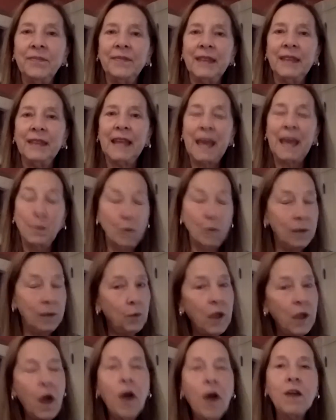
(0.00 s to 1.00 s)
And when
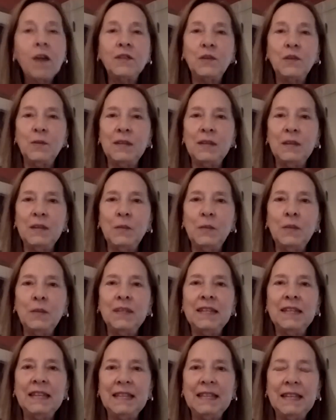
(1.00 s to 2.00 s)
we are treated
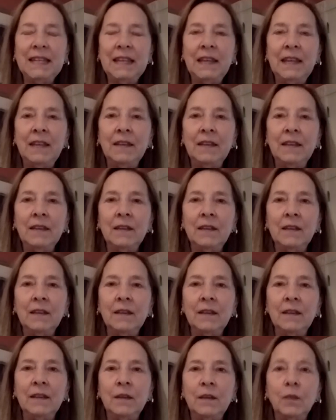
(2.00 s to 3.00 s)
with dignity,
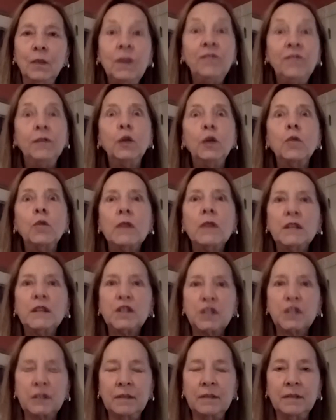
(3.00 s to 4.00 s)
we
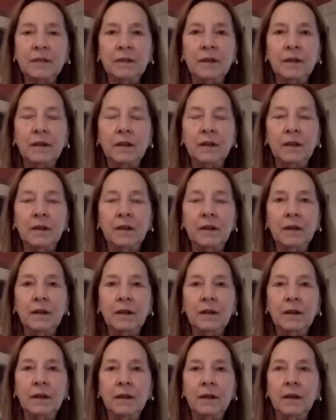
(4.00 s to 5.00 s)
flourish.
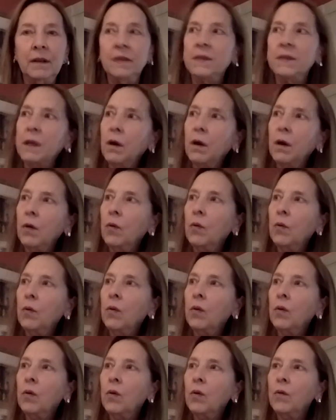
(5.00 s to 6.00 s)
So,
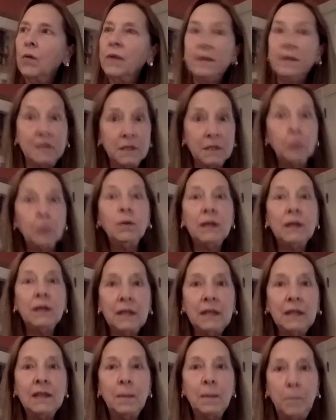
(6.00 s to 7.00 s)
this is
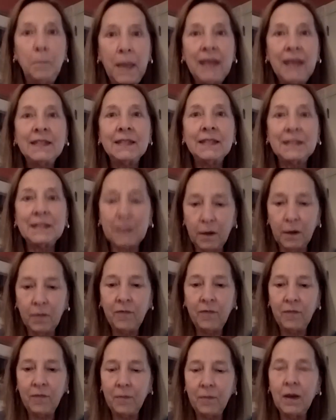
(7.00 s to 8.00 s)
really the basis
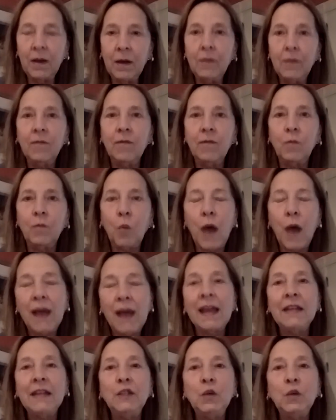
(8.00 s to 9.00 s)
of, of
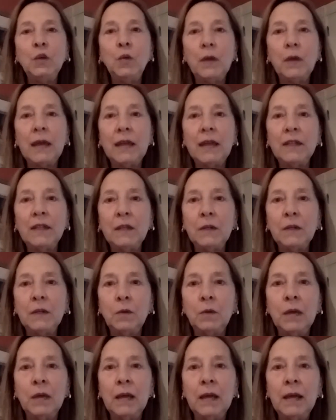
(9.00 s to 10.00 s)
why I do what I
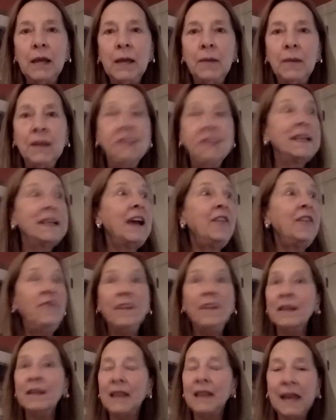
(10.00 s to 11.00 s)
do because I
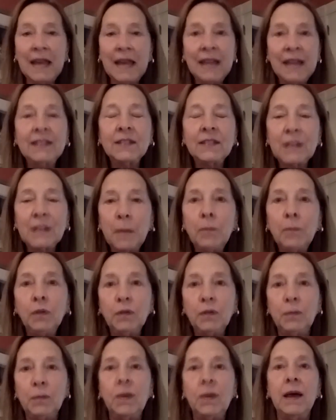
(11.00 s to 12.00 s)
feel like I
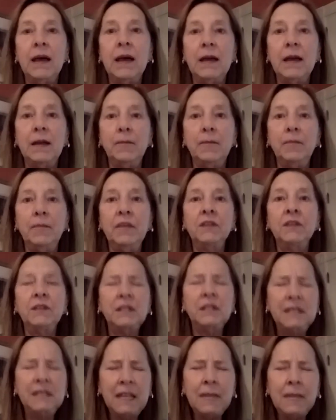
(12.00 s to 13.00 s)
stumbled upon this
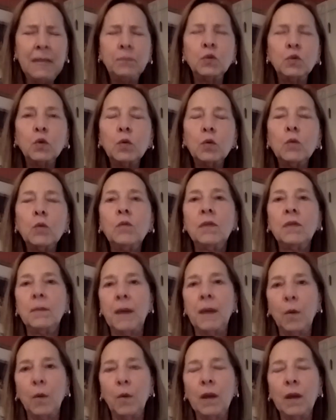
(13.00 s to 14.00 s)
deep truth
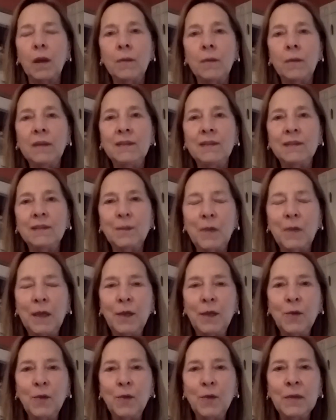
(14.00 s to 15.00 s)
about what it means to be
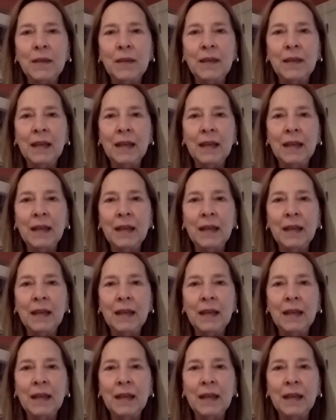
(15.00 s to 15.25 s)
human.